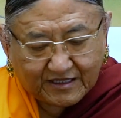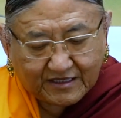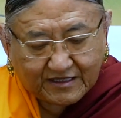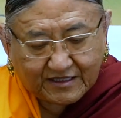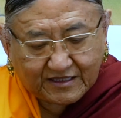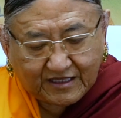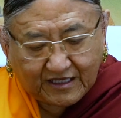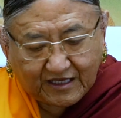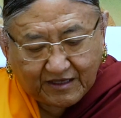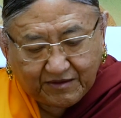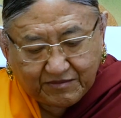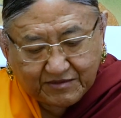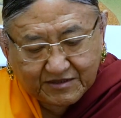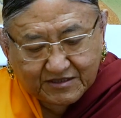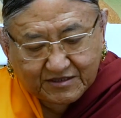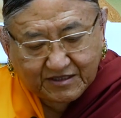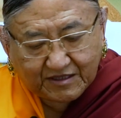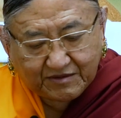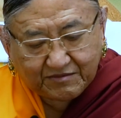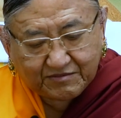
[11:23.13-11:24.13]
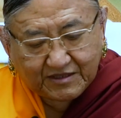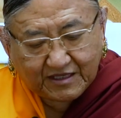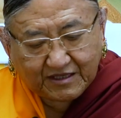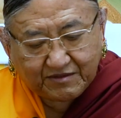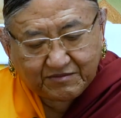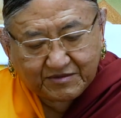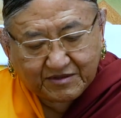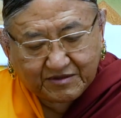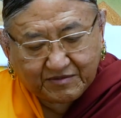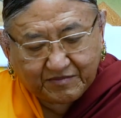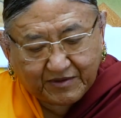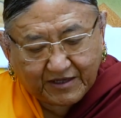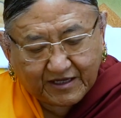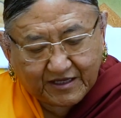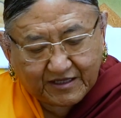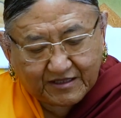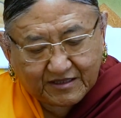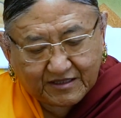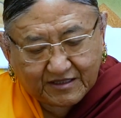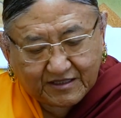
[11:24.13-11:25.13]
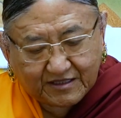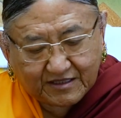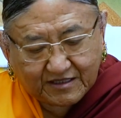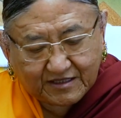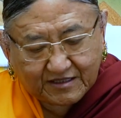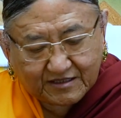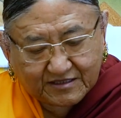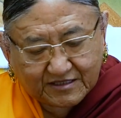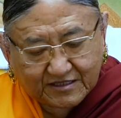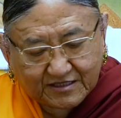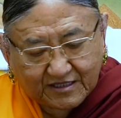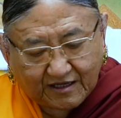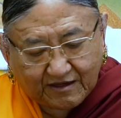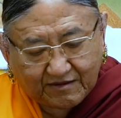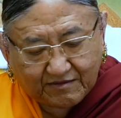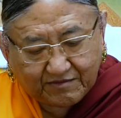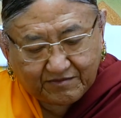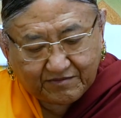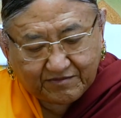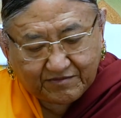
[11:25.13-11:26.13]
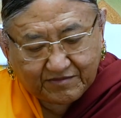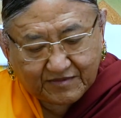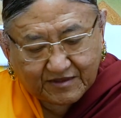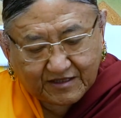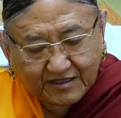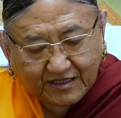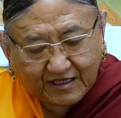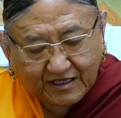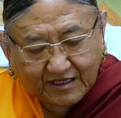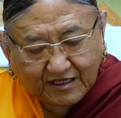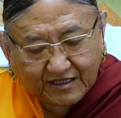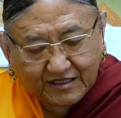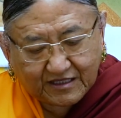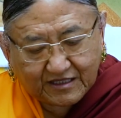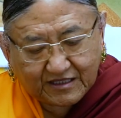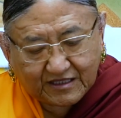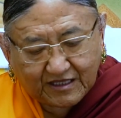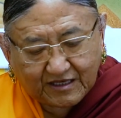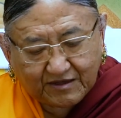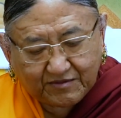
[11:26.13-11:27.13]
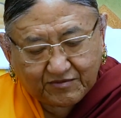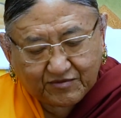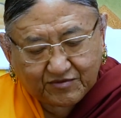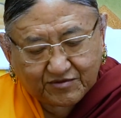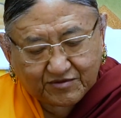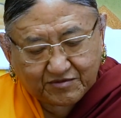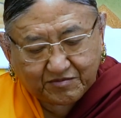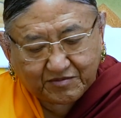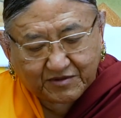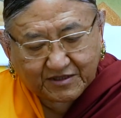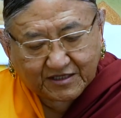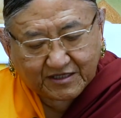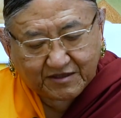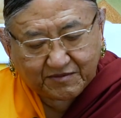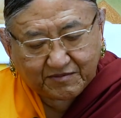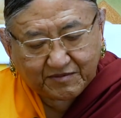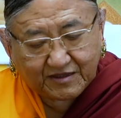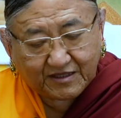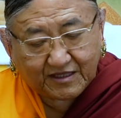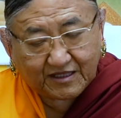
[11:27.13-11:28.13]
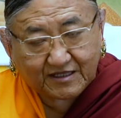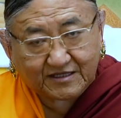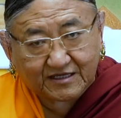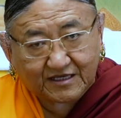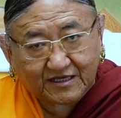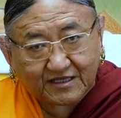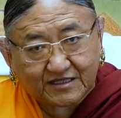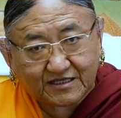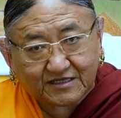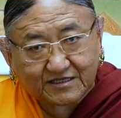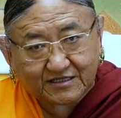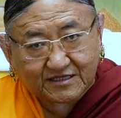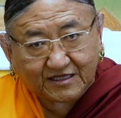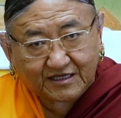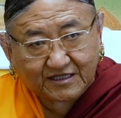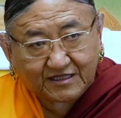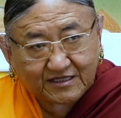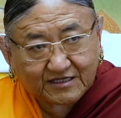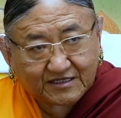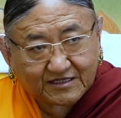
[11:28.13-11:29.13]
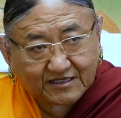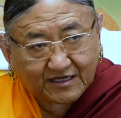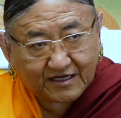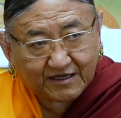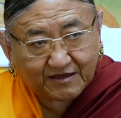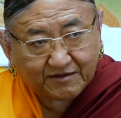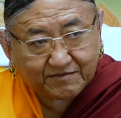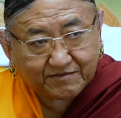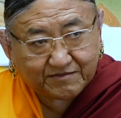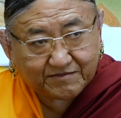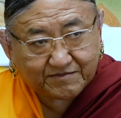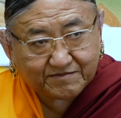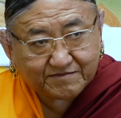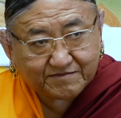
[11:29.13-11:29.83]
Name is empty by itself. Any name could be given at any time.